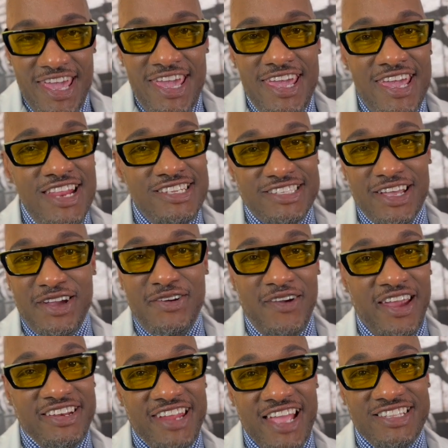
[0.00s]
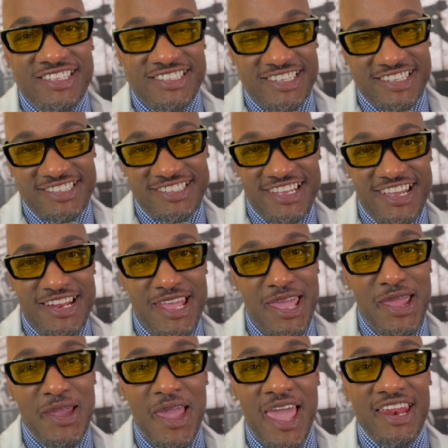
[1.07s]
It is a great day to succeed
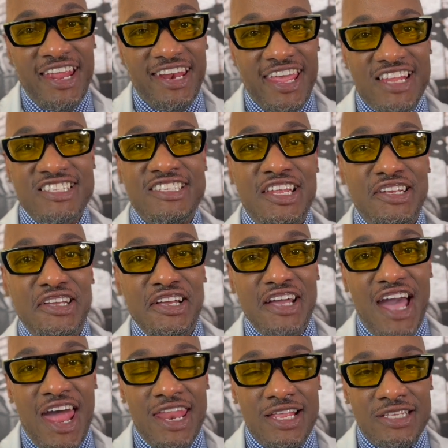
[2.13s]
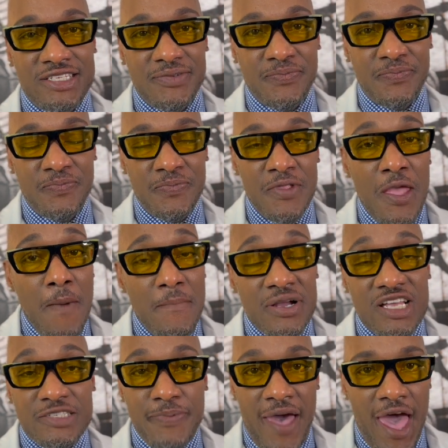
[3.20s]
here at Atlanta Technical College
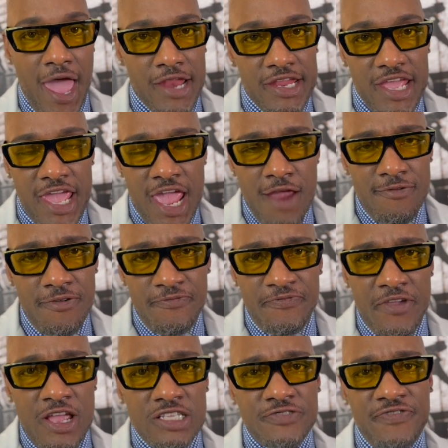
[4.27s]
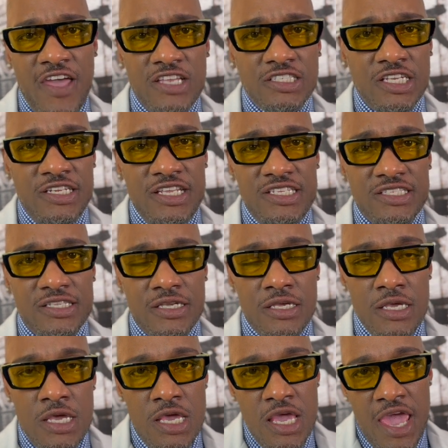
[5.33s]
because behind every fierce fashionista
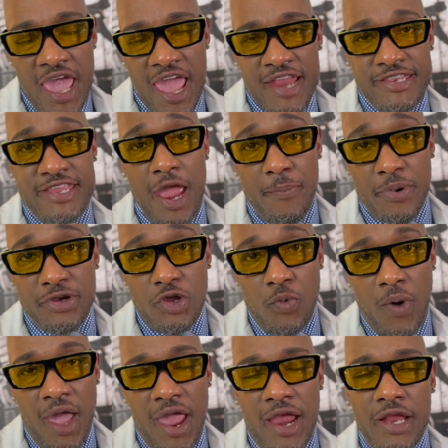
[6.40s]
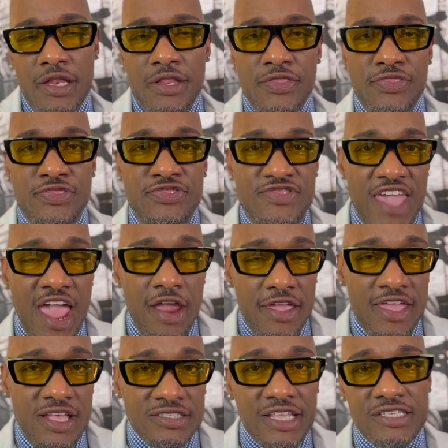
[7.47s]
and dapper Dwayne, there
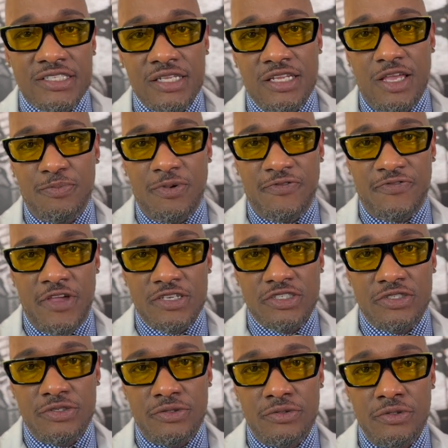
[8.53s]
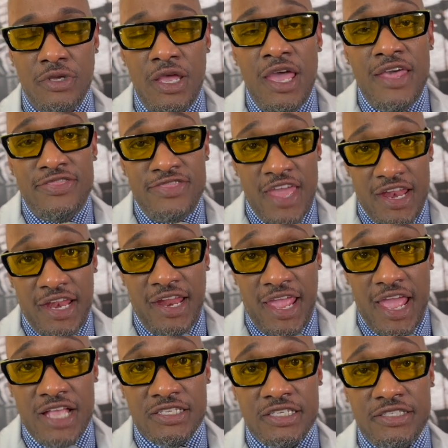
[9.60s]
is a salon professional that
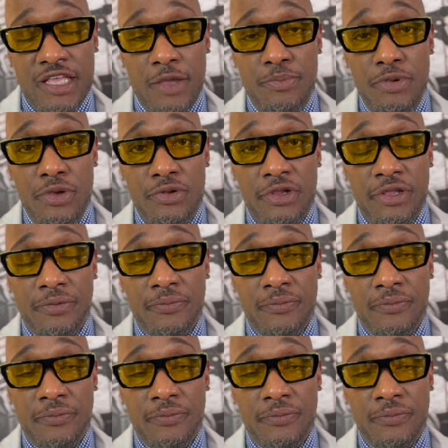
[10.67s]
enhances their beauty.